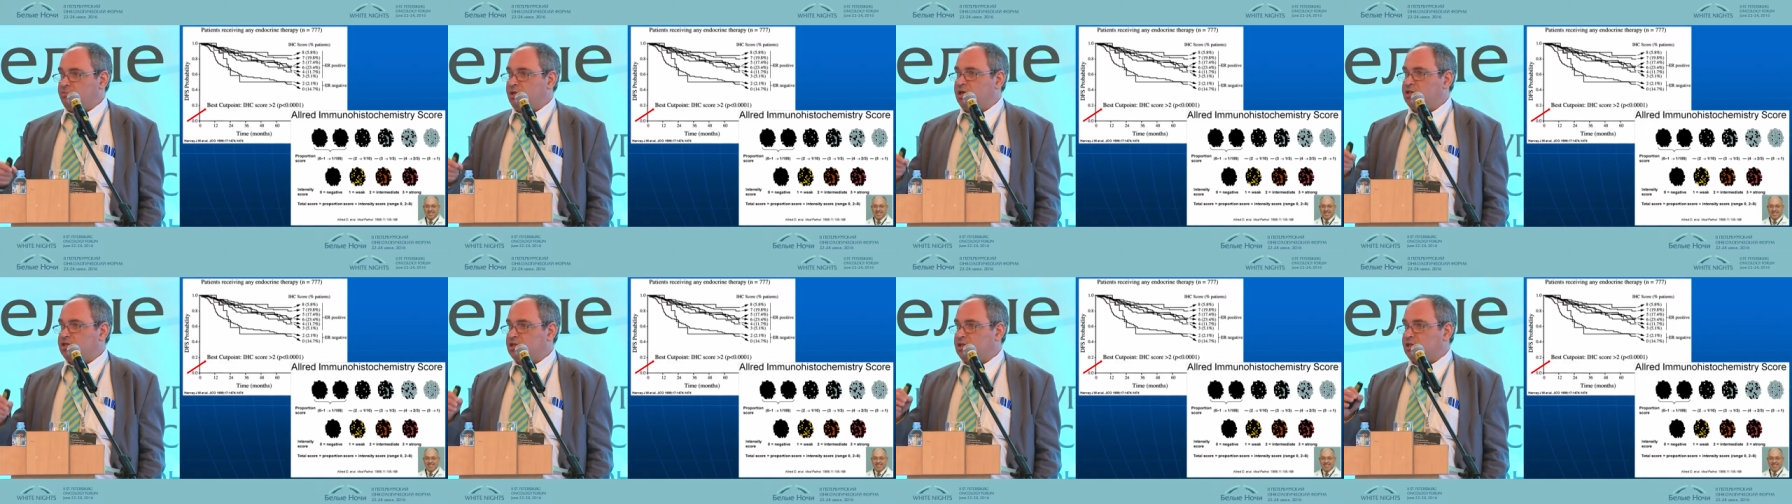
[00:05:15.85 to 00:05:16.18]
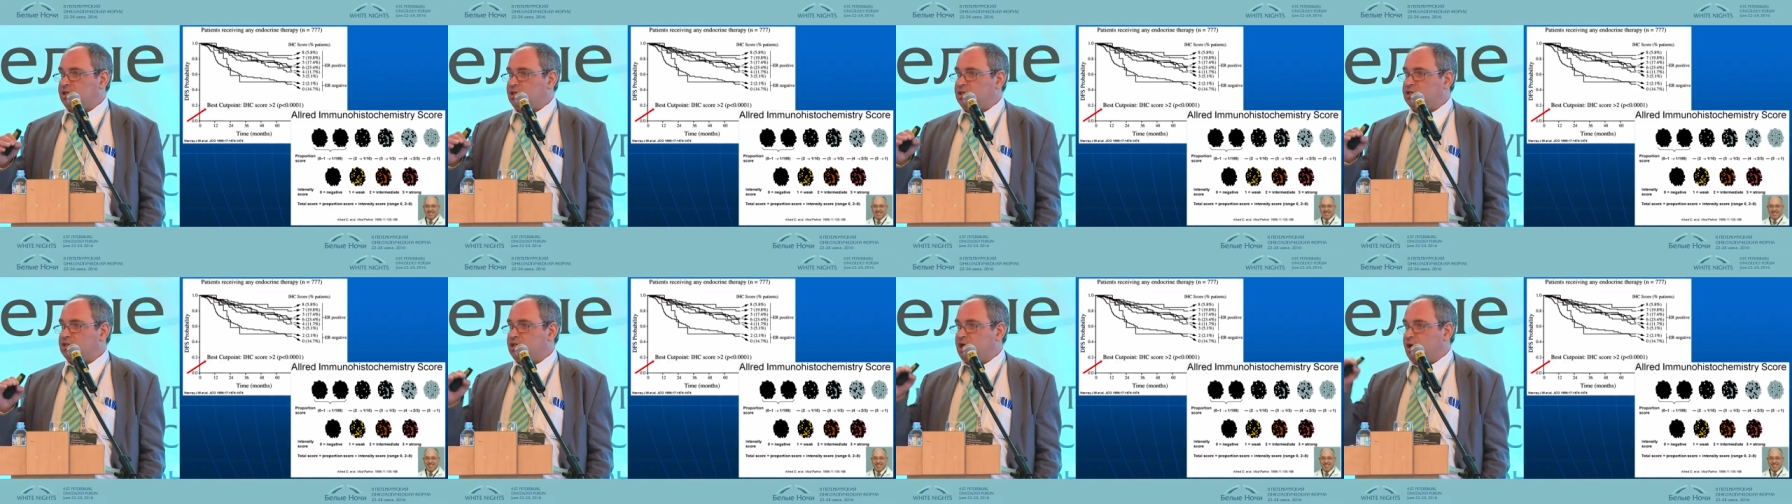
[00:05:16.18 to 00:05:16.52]

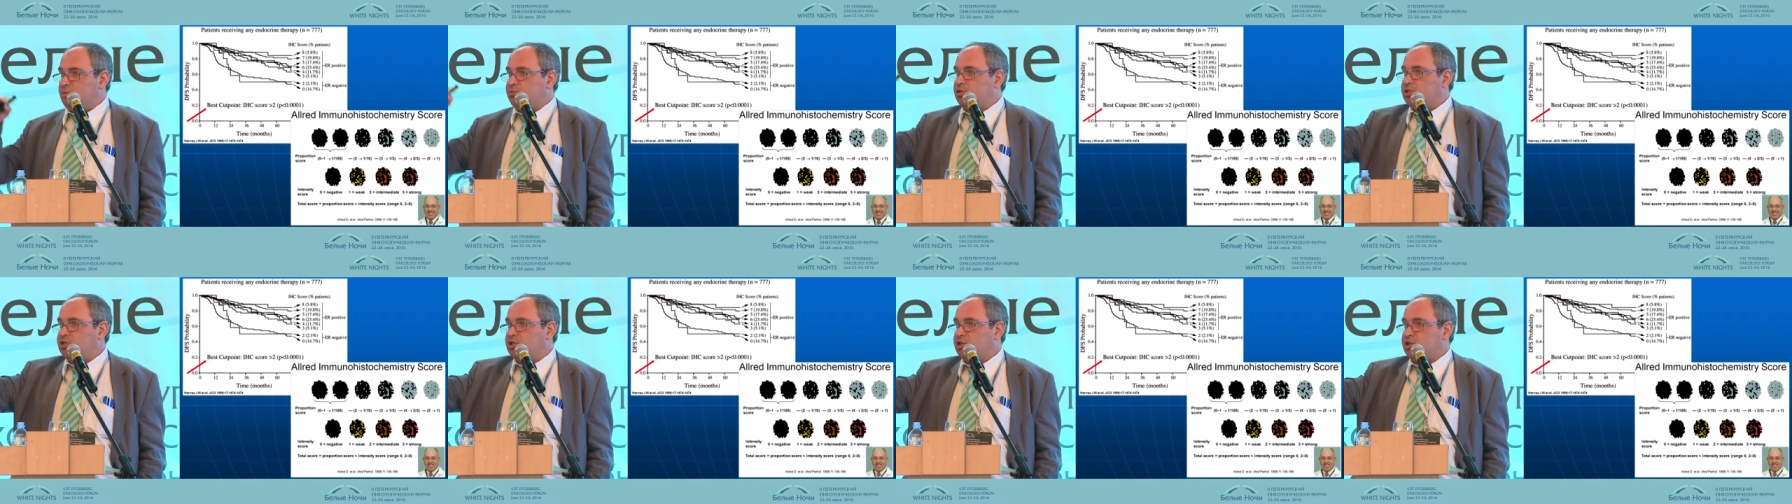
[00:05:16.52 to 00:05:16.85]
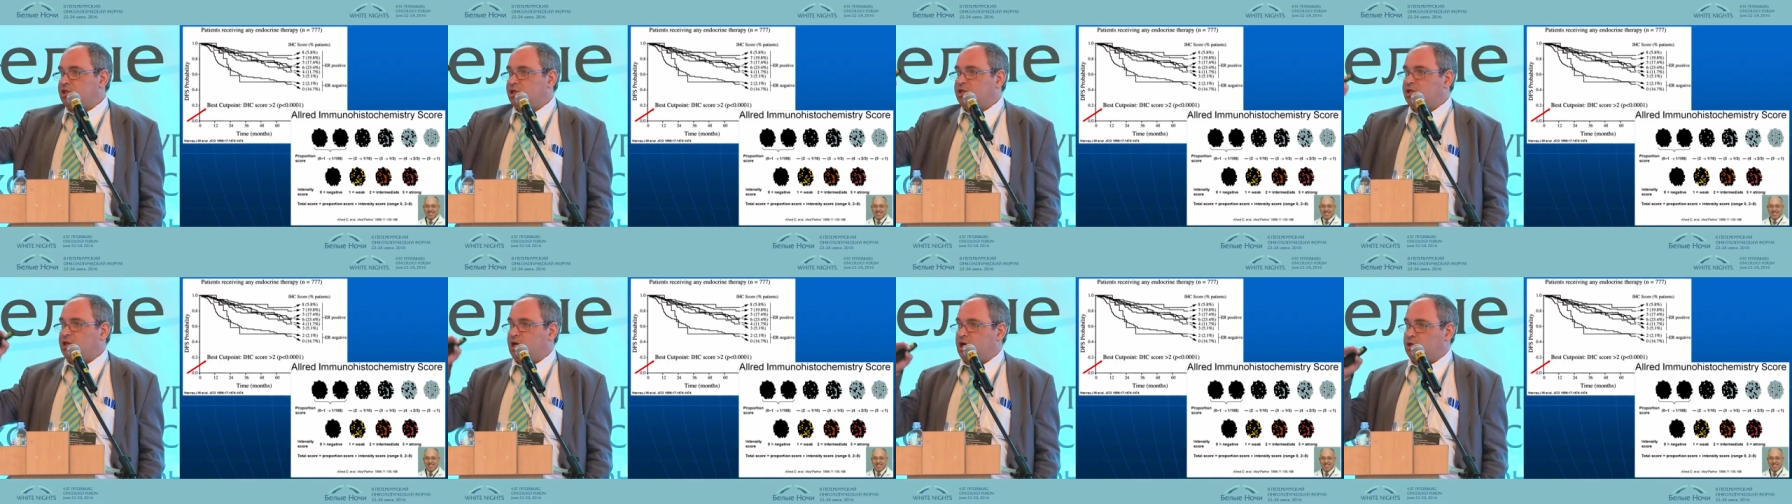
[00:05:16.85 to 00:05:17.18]
basically established at
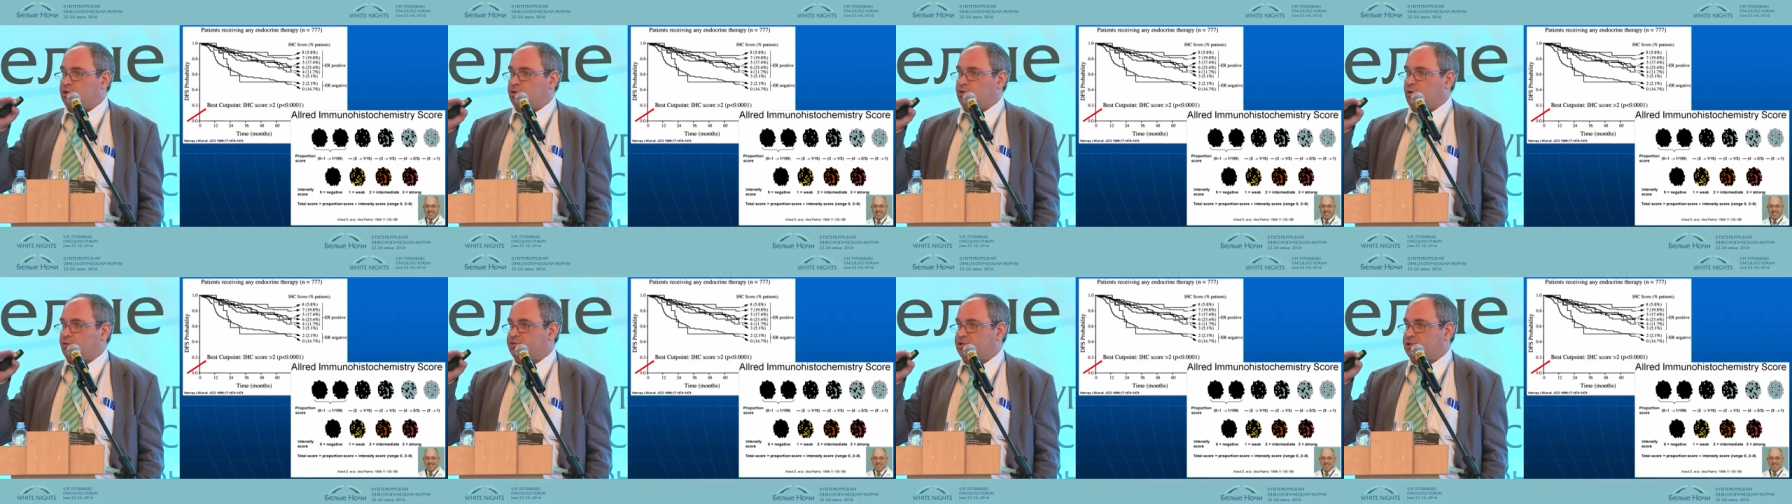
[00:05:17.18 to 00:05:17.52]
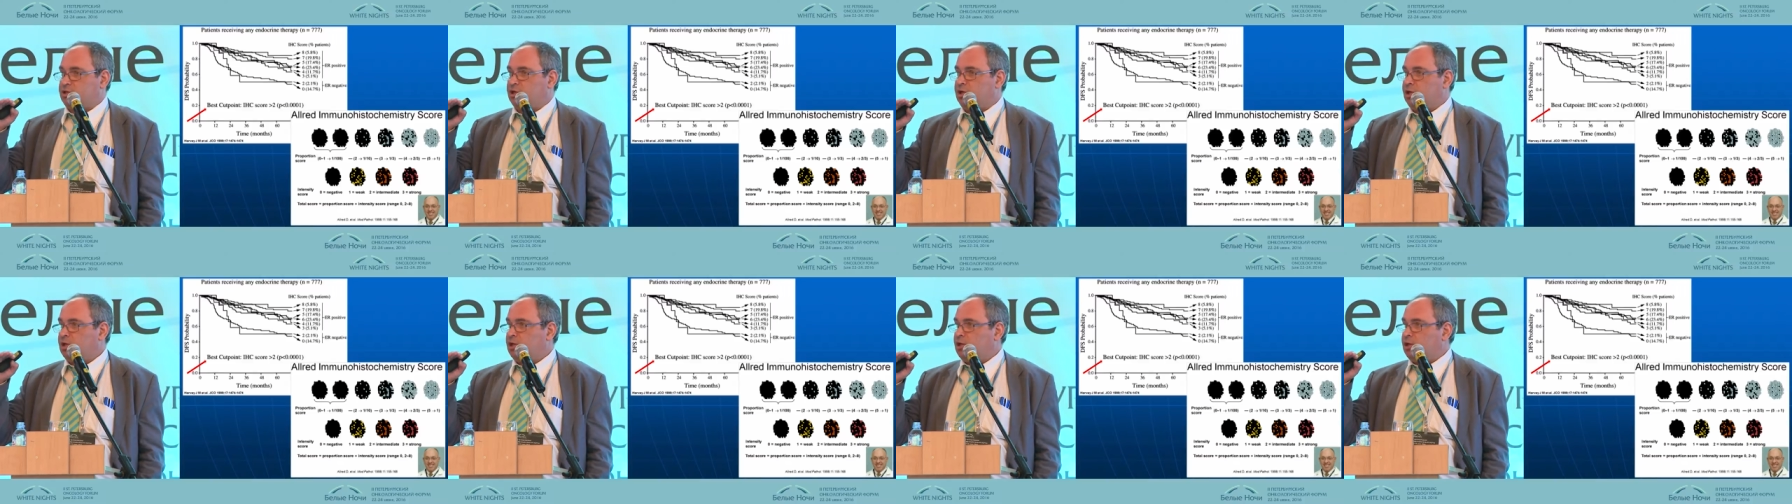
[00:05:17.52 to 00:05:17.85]
the
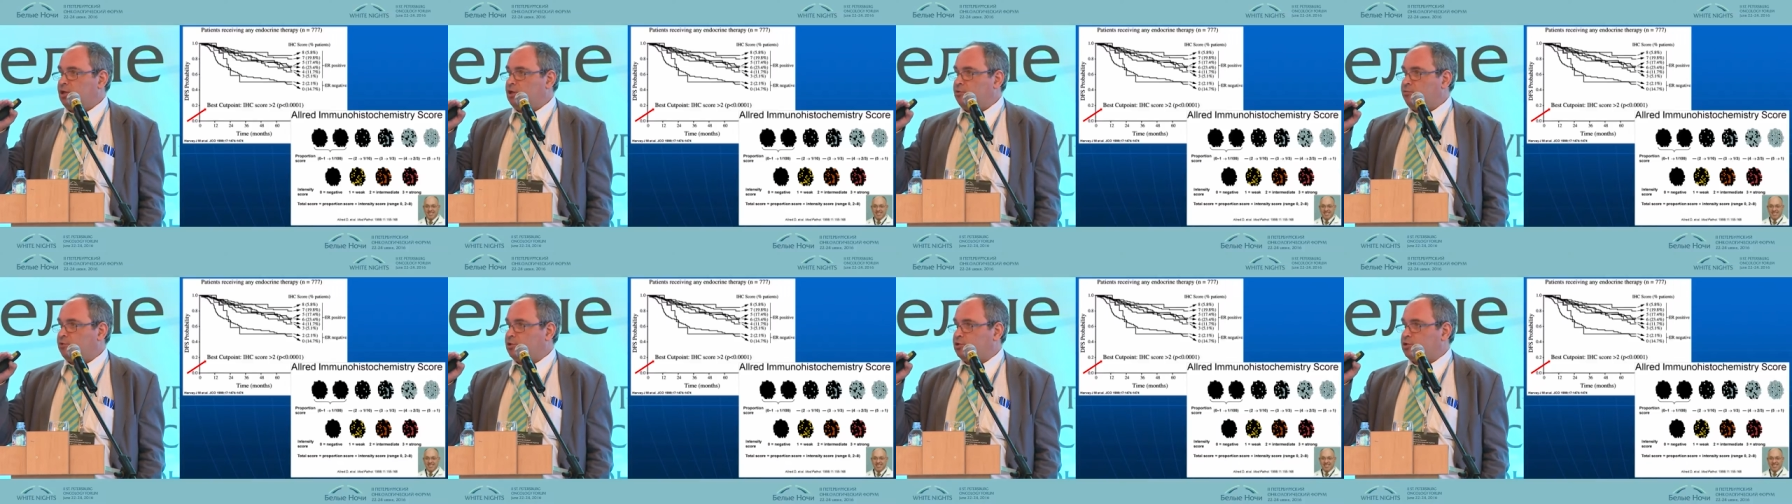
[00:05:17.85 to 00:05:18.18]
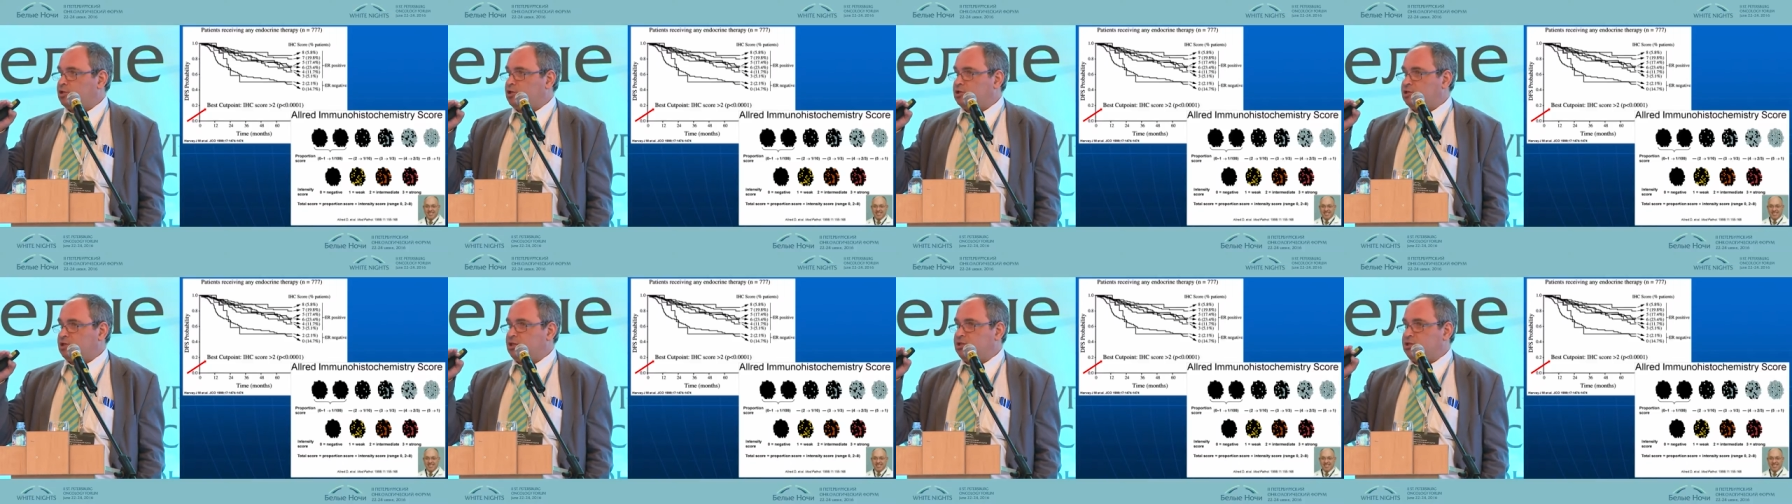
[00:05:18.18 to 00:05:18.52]
cutoffs what
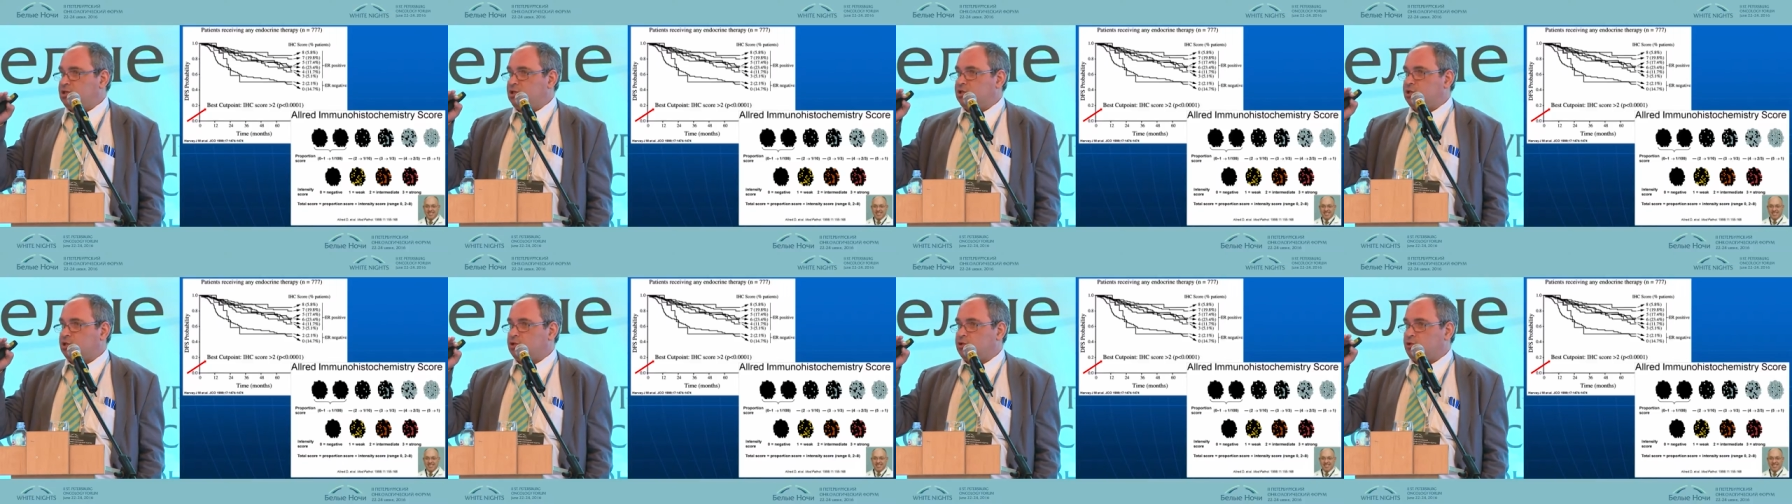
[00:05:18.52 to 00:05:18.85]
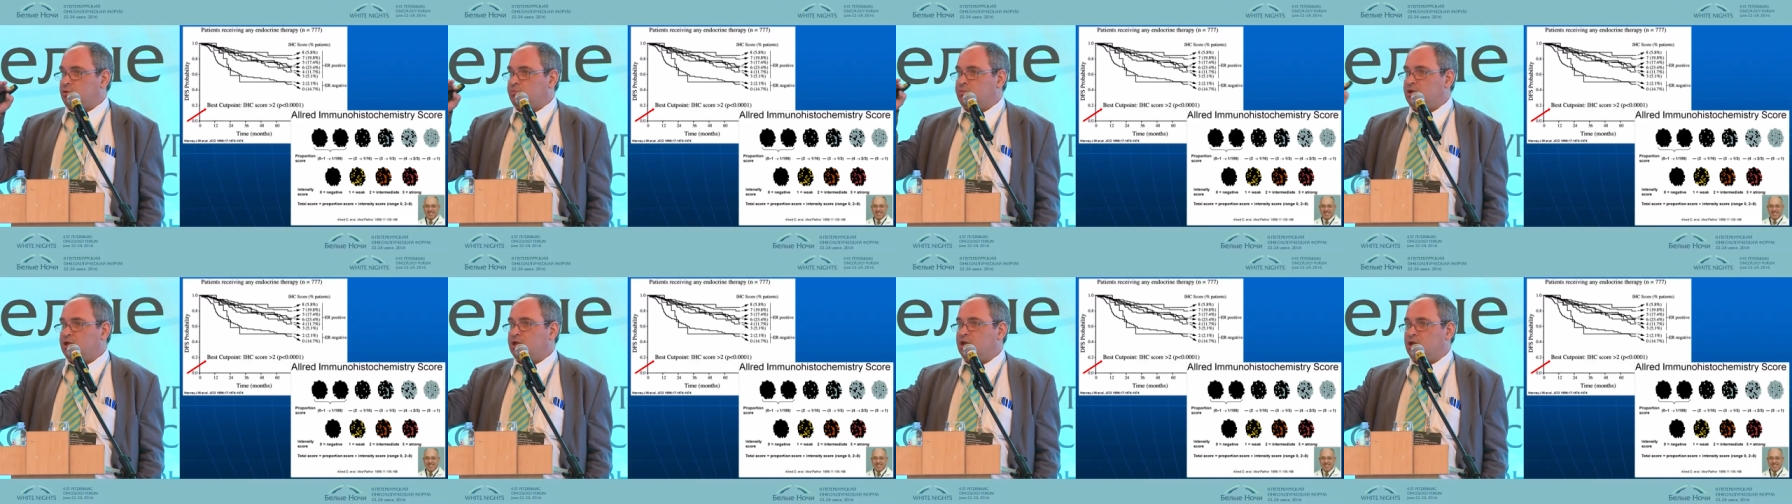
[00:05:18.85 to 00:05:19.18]
is considered
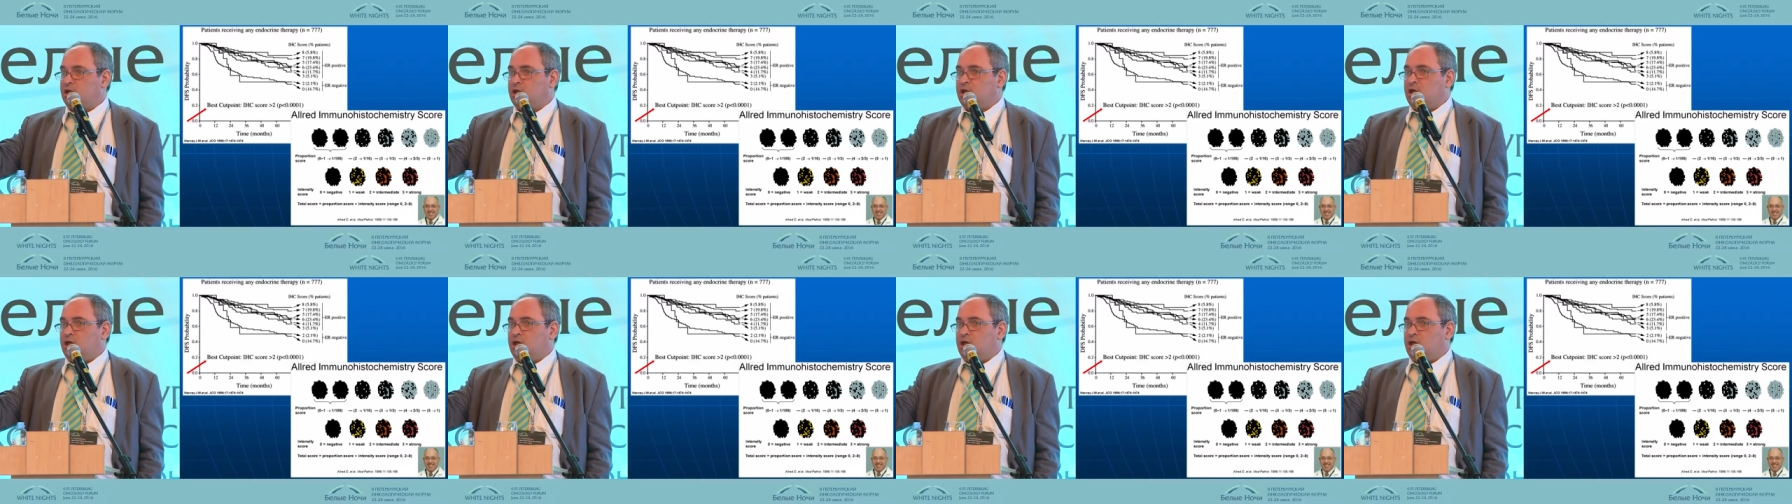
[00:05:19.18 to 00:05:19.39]
to be